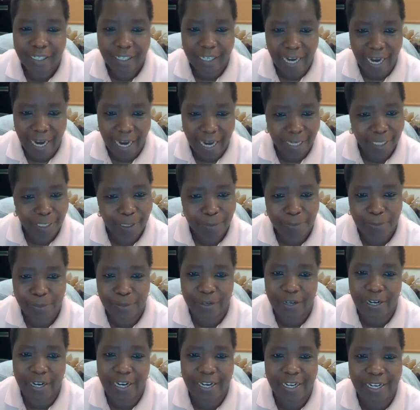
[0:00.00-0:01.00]

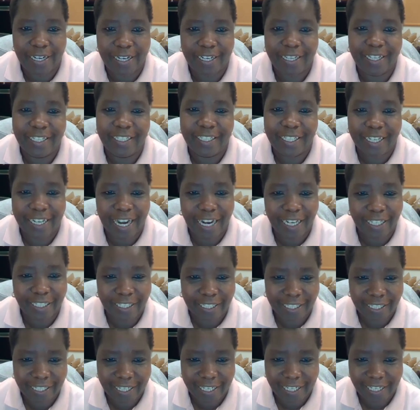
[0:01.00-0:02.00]
diaspora
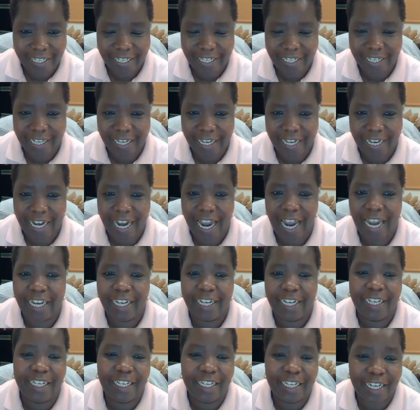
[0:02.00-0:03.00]
internationally. And I
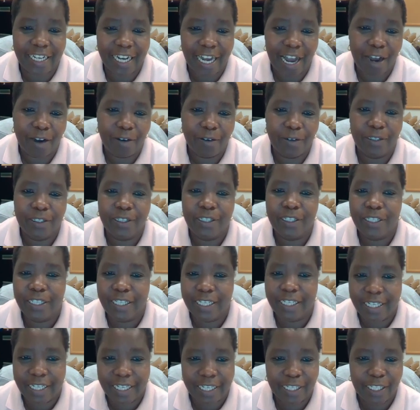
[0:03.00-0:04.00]
really love
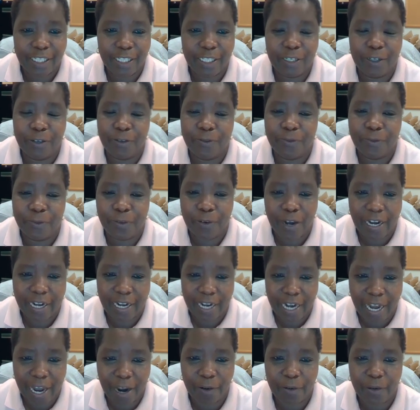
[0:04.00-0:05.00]
DSU for
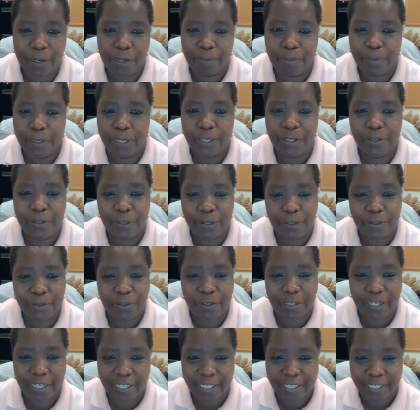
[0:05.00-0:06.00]
allowing me to do
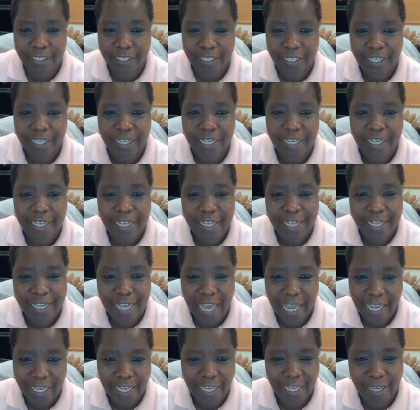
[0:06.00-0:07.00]
this.
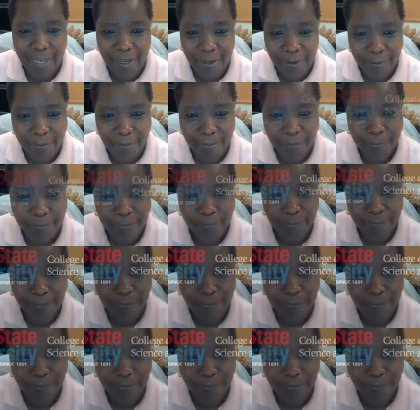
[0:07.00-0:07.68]
Thank you.